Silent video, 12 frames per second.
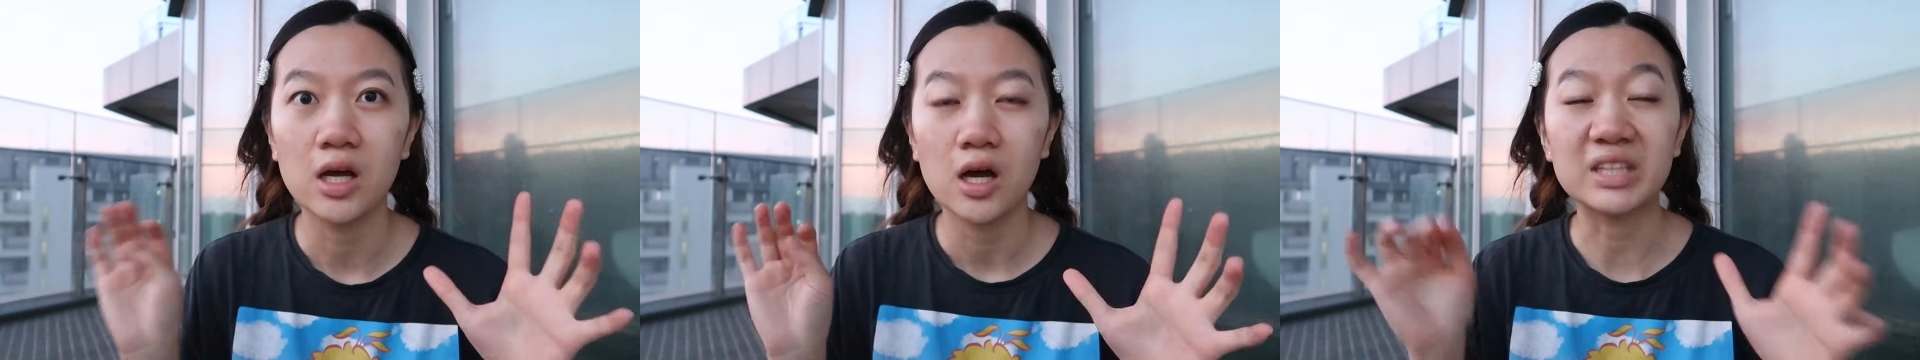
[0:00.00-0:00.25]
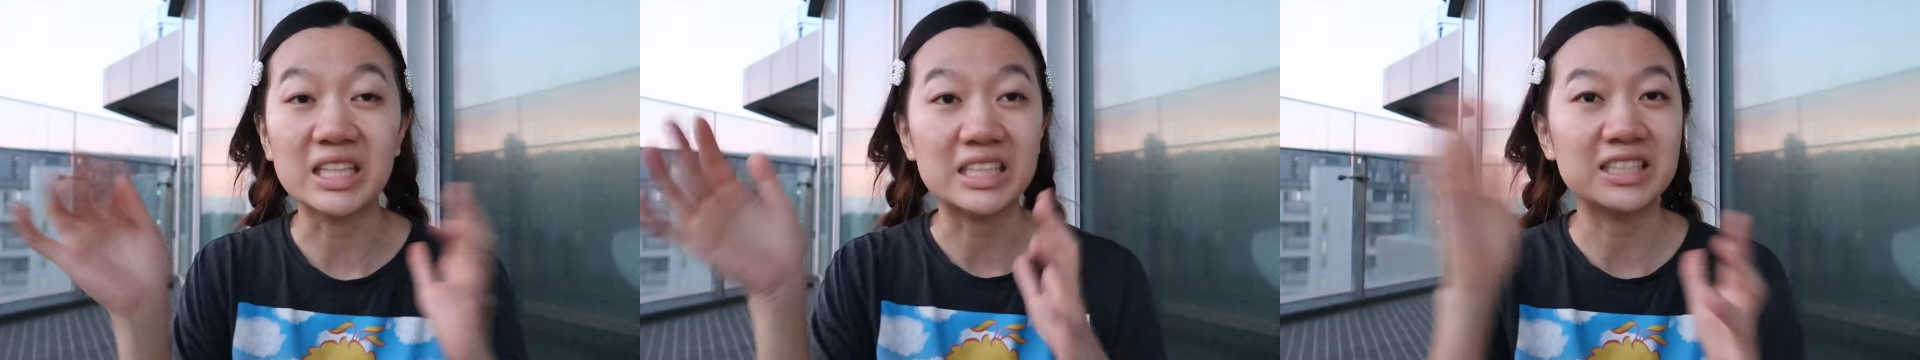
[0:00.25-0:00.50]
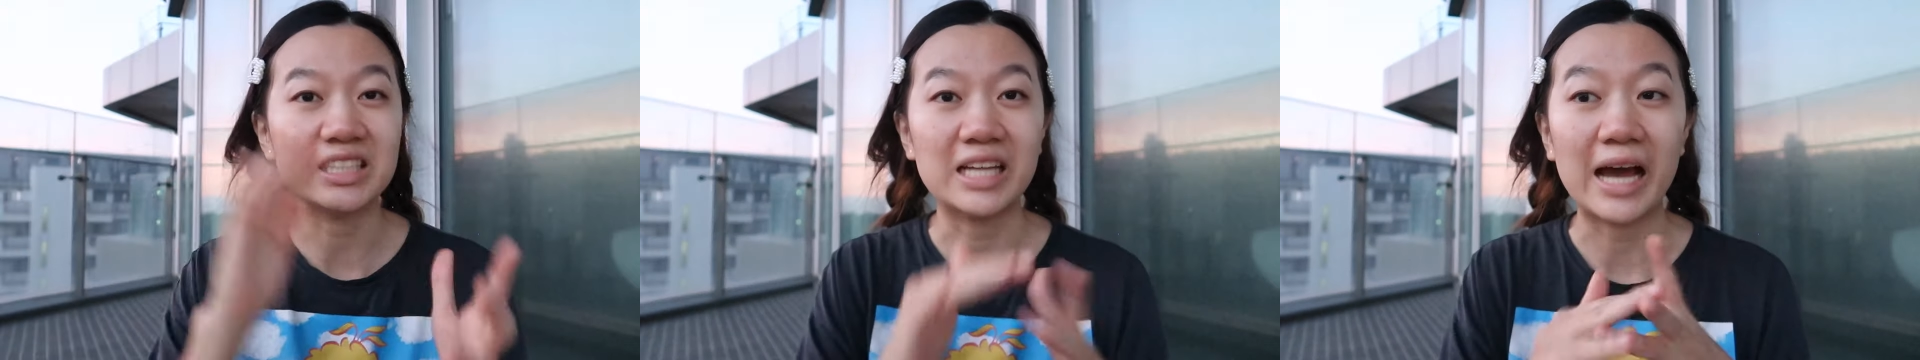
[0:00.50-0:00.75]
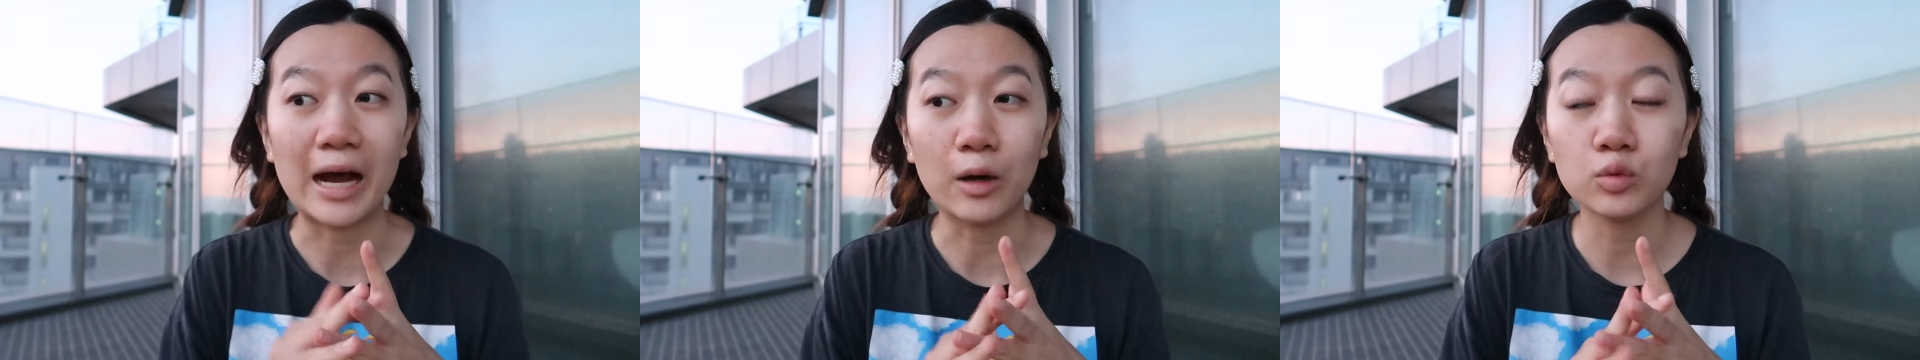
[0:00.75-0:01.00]
listed
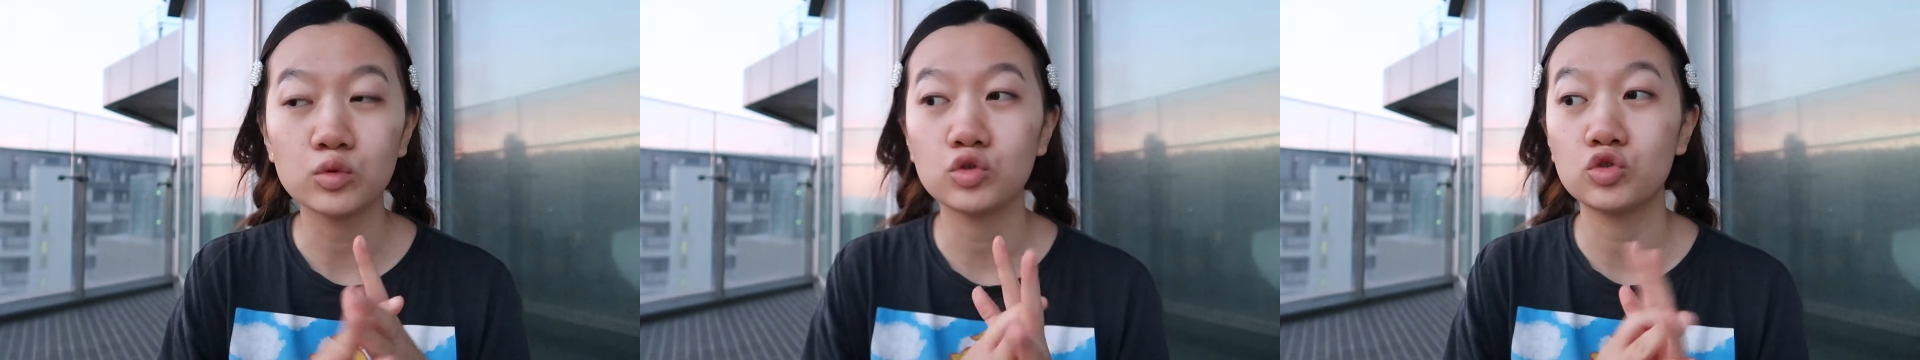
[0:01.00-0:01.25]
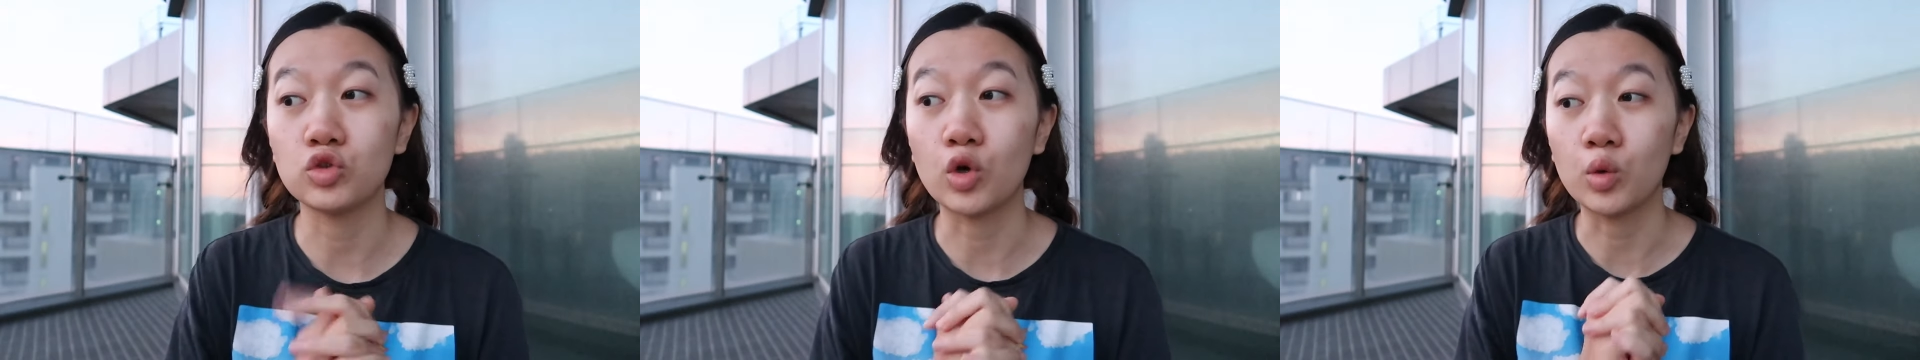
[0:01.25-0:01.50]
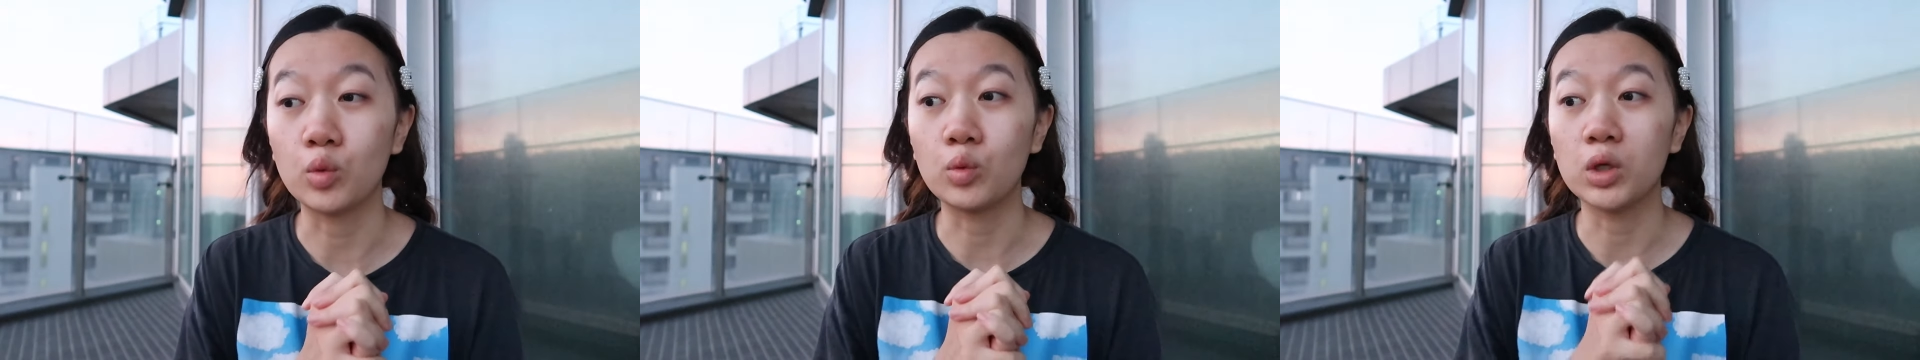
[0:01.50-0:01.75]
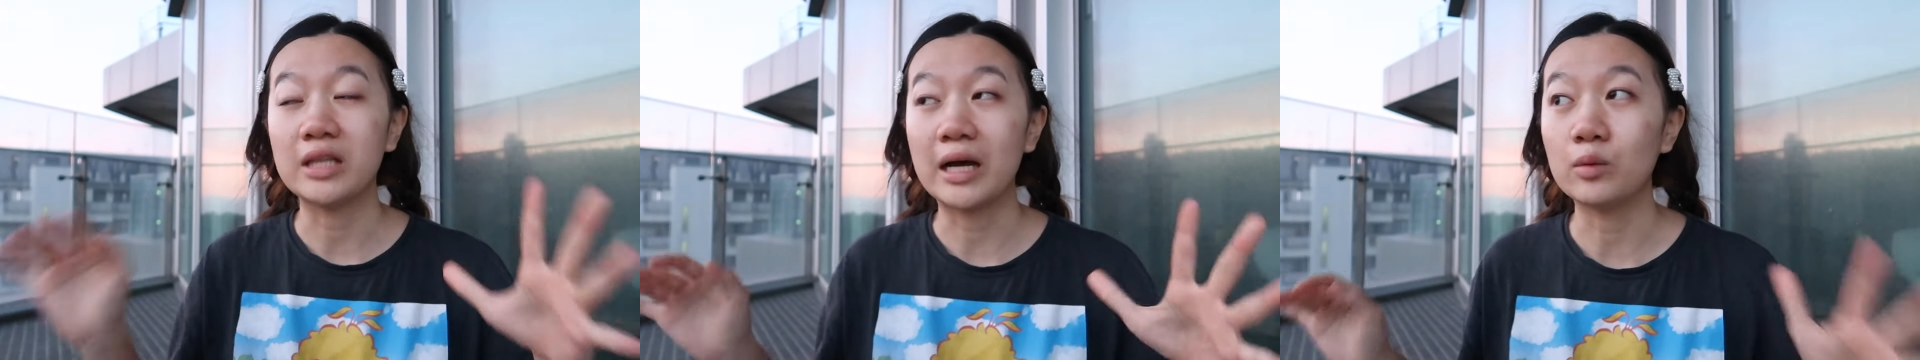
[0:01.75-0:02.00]
out,
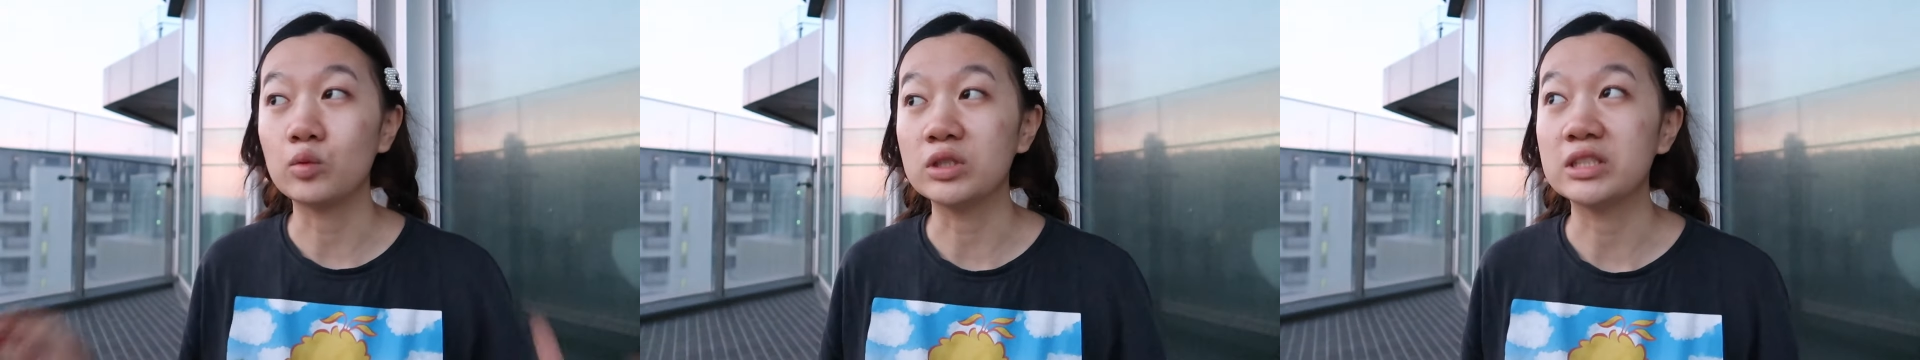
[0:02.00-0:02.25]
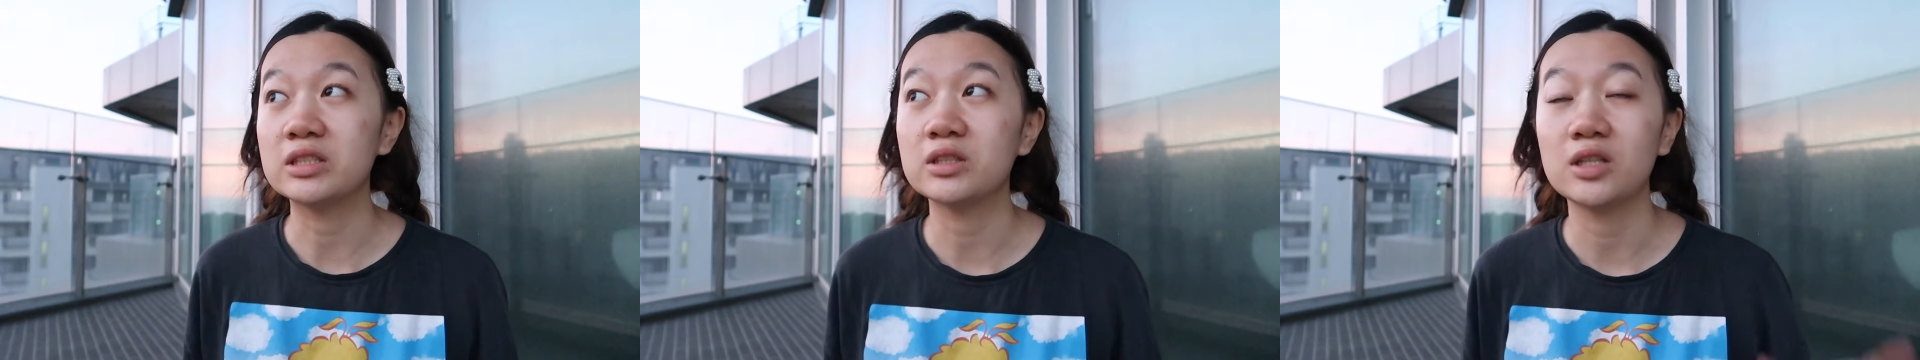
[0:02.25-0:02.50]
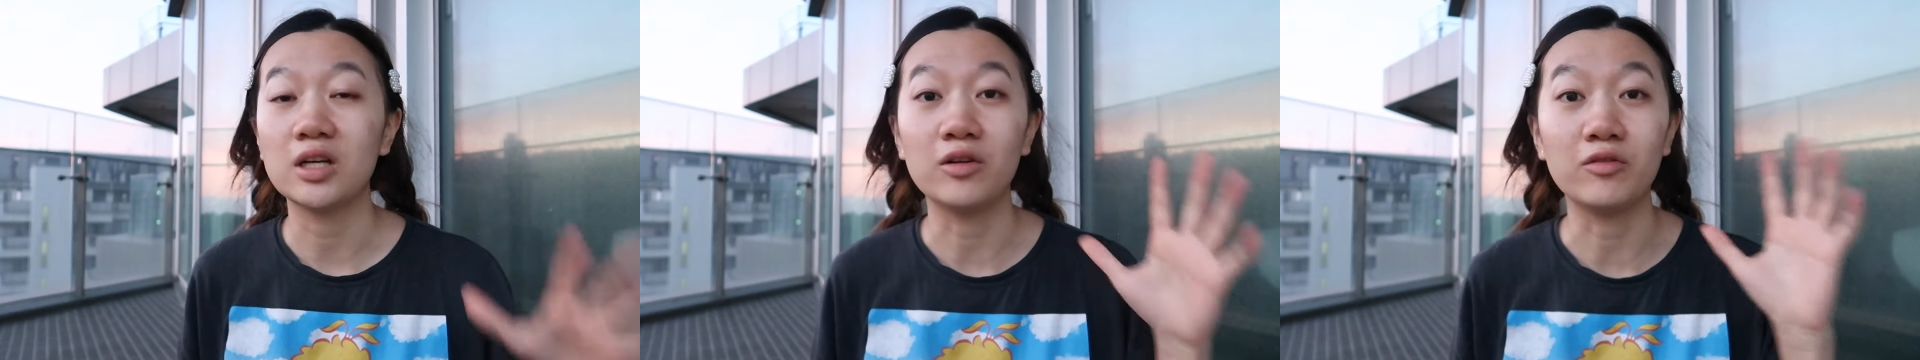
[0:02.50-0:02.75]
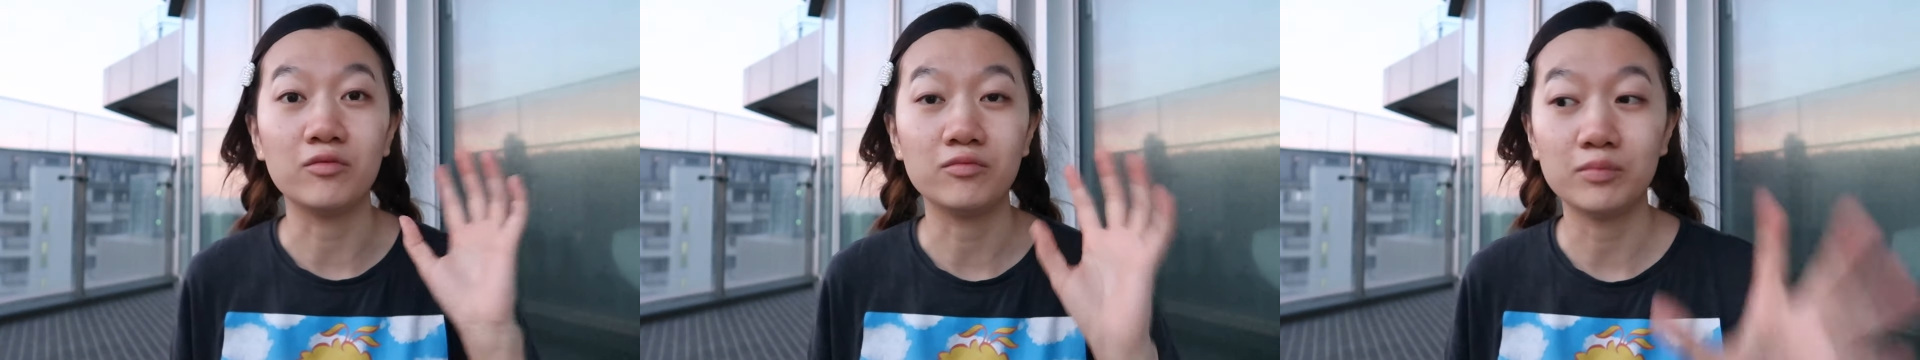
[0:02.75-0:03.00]
so that was a
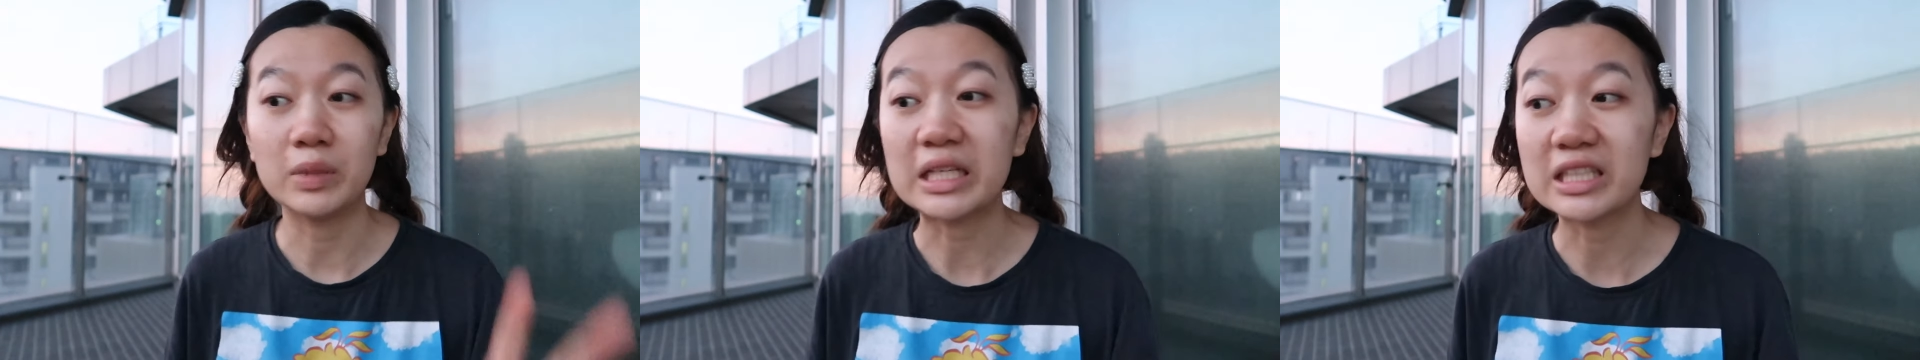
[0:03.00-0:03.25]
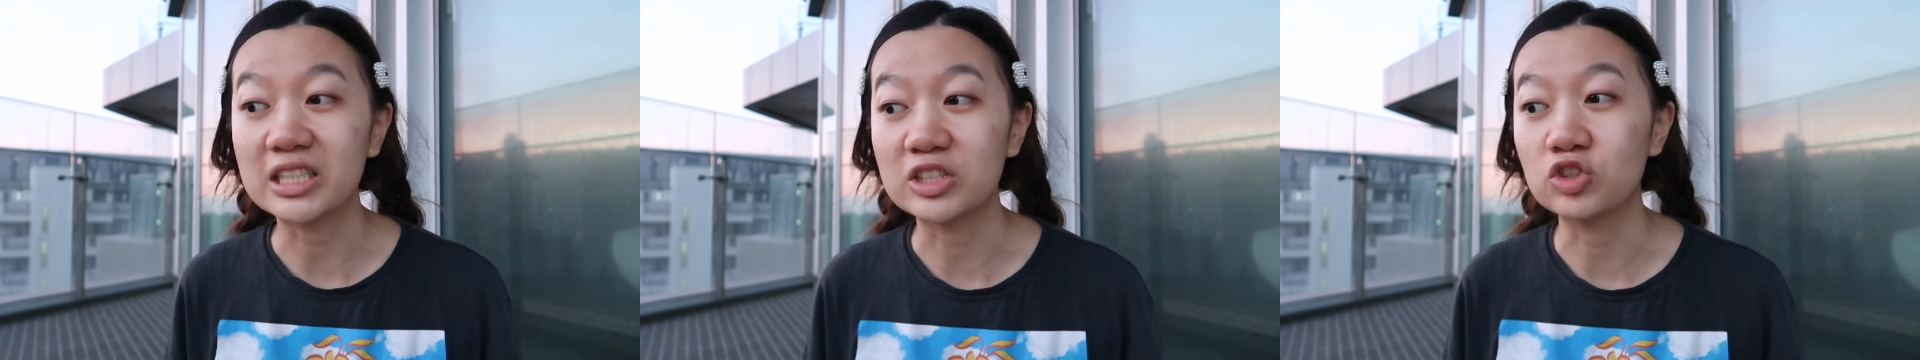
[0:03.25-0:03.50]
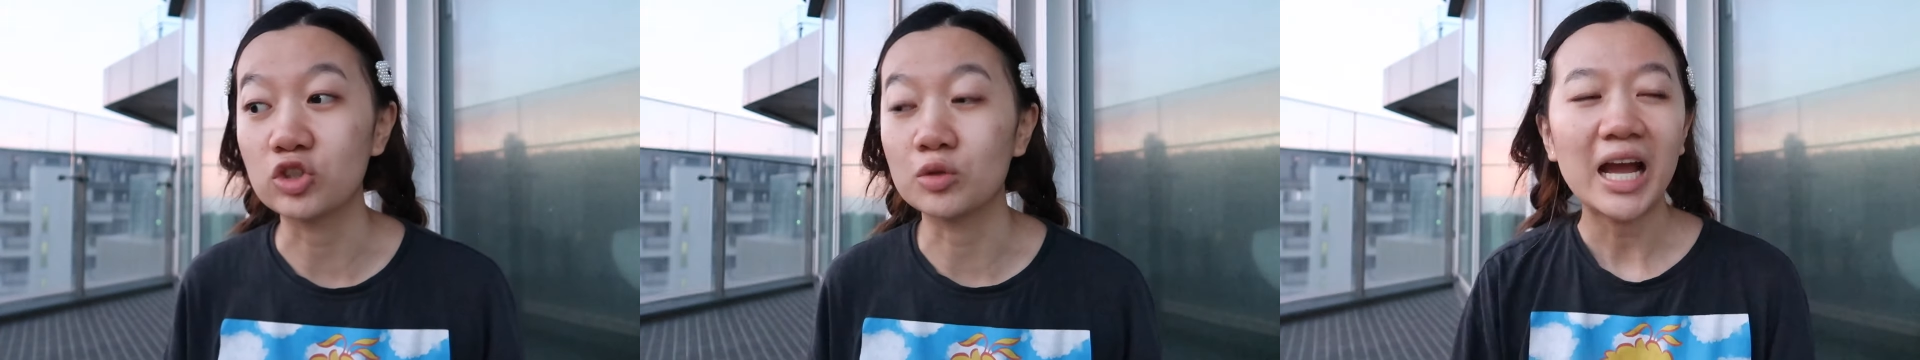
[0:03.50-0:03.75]
big concern.